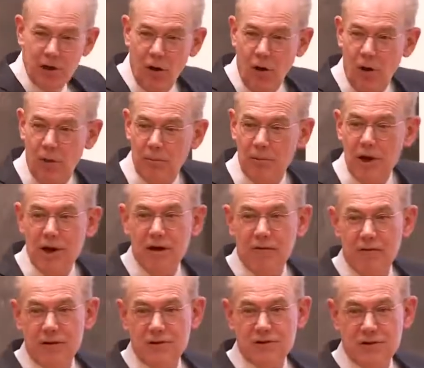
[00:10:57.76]
at home
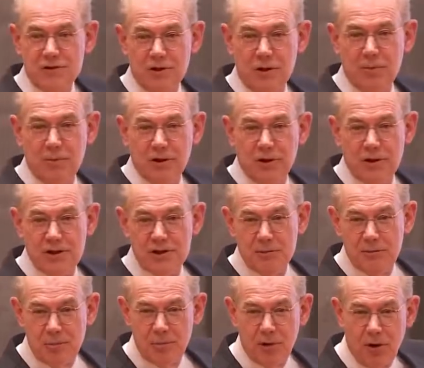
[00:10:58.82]
versus
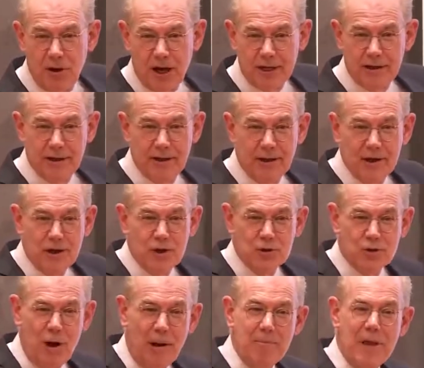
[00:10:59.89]
liberalism abroad.
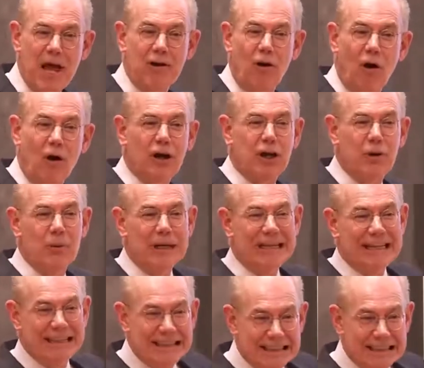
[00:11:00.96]
So I'm not arguing that